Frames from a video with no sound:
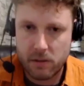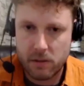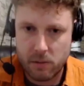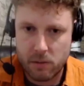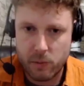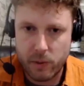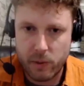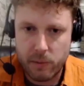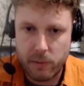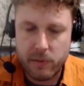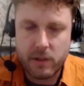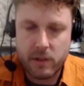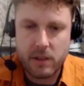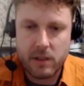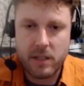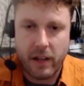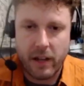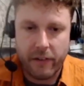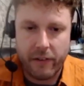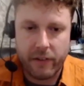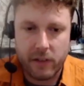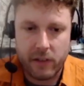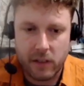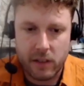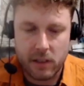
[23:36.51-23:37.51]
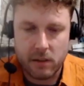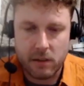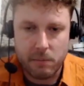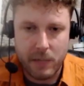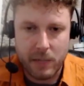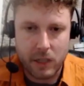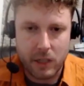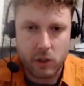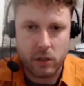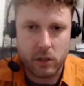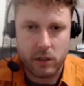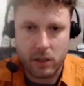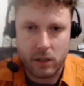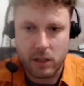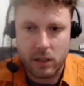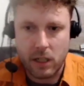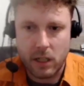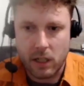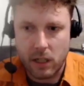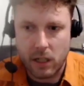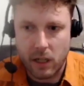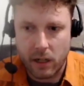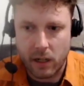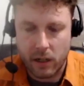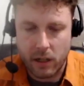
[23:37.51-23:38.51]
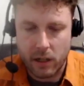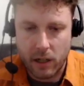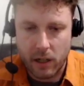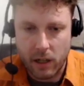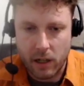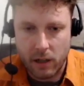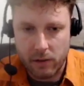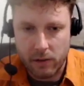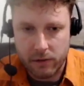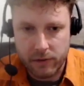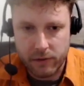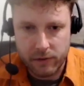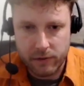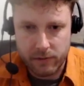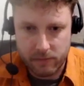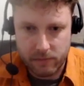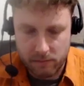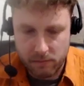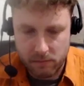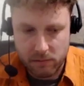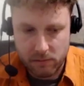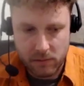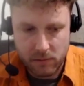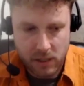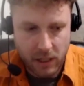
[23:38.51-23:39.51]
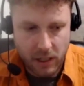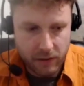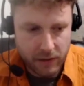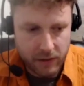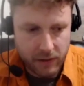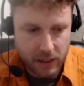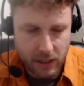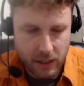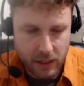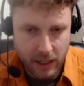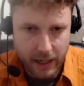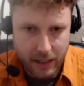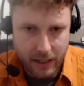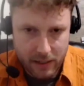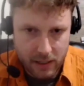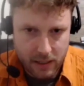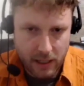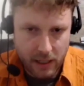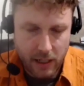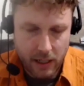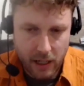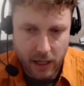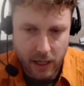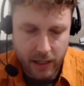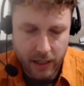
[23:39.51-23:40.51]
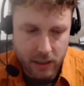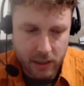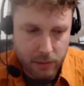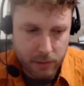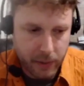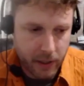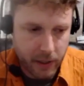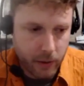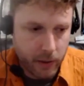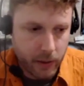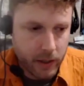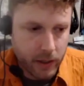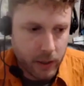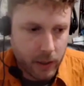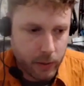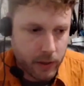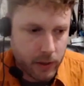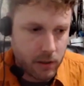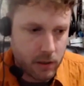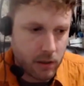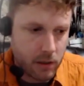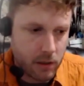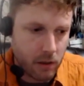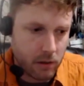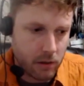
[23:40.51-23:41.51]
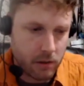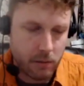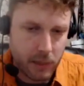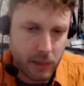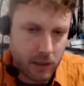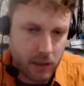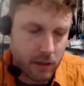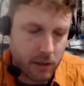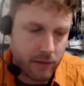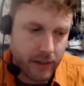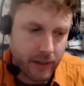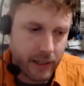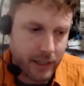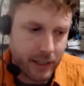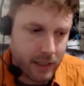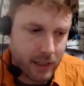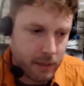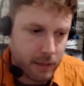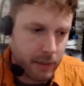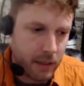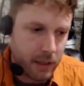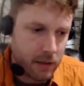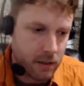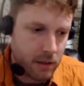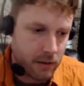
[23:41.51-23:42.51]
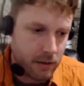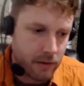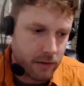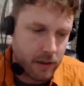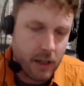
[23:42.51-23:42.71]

we definitely make sure to take care of safety as the highest priority, which also makes it very expensive.